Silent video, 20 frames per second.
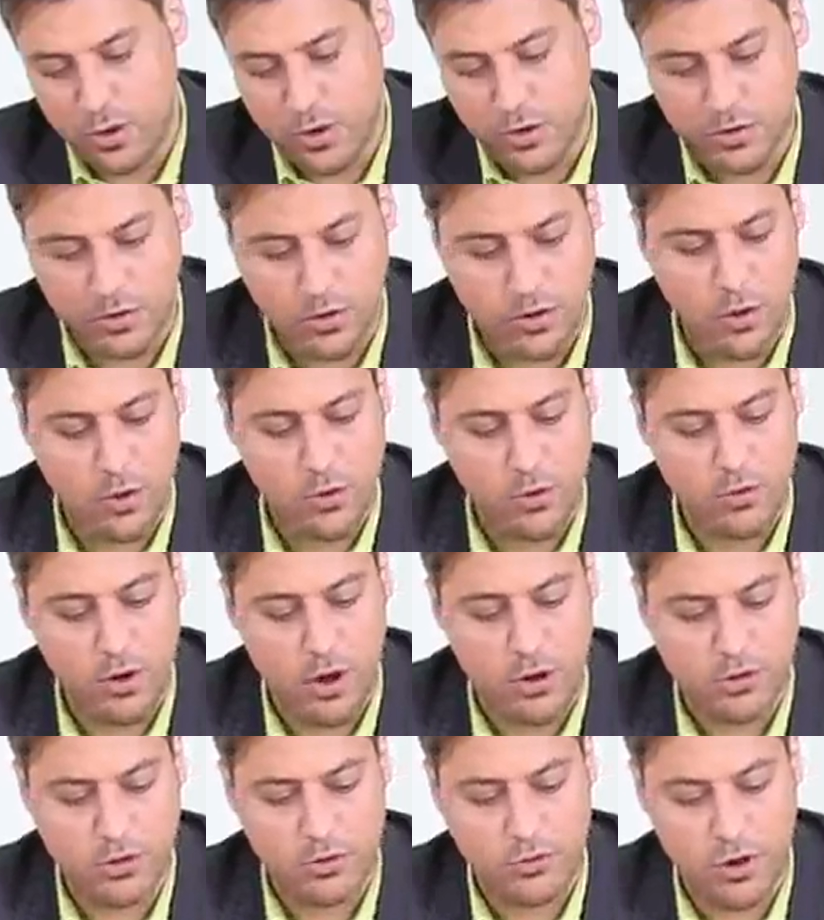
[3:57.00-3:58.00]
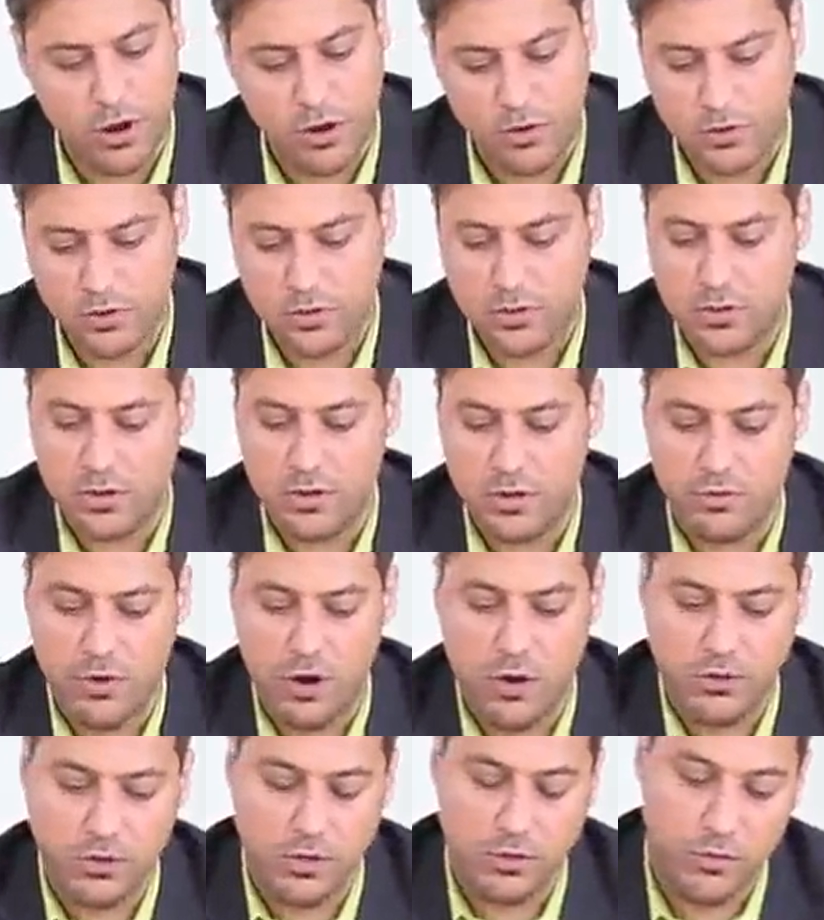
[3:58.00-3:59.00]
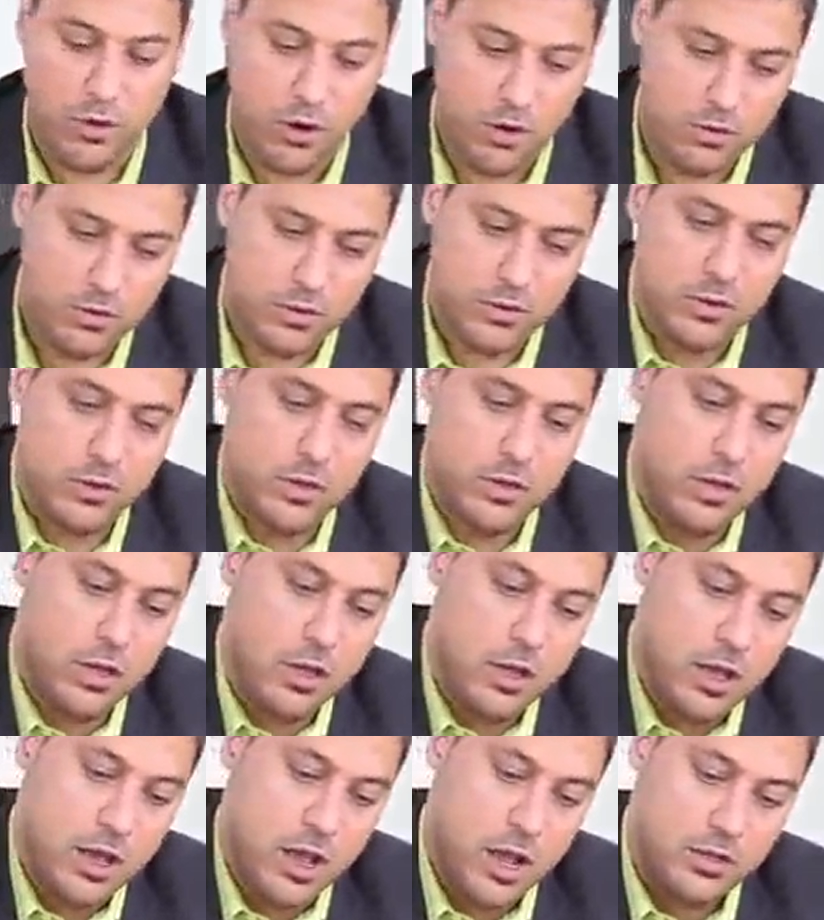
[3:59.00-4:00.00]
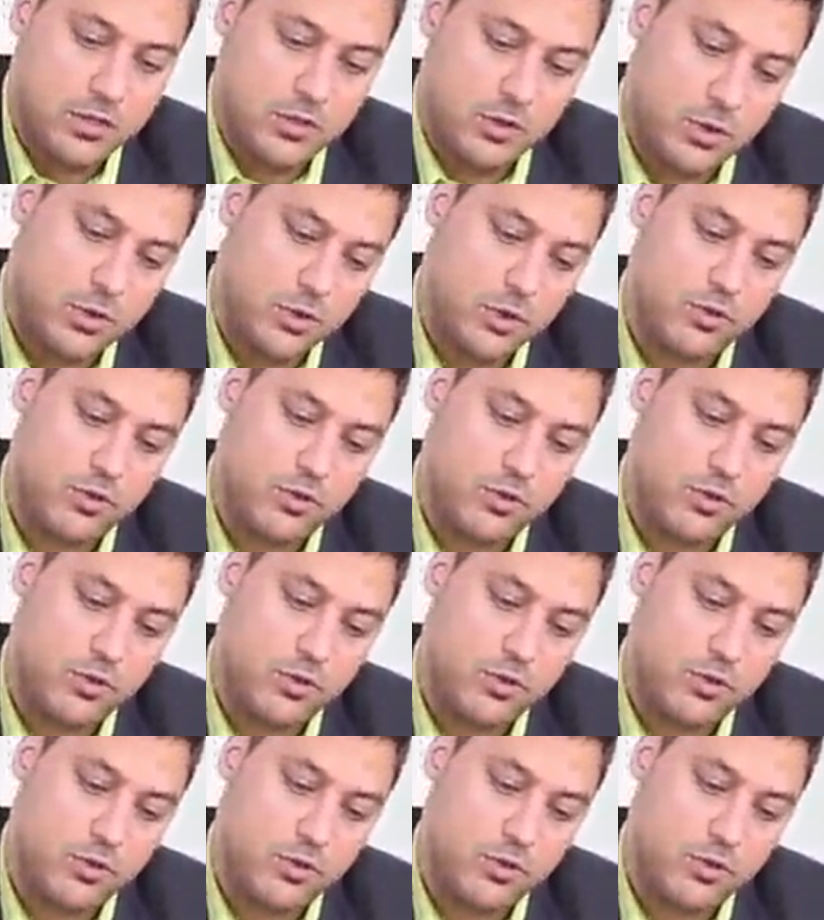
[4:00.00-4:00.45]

can go round and round, round and round. And so you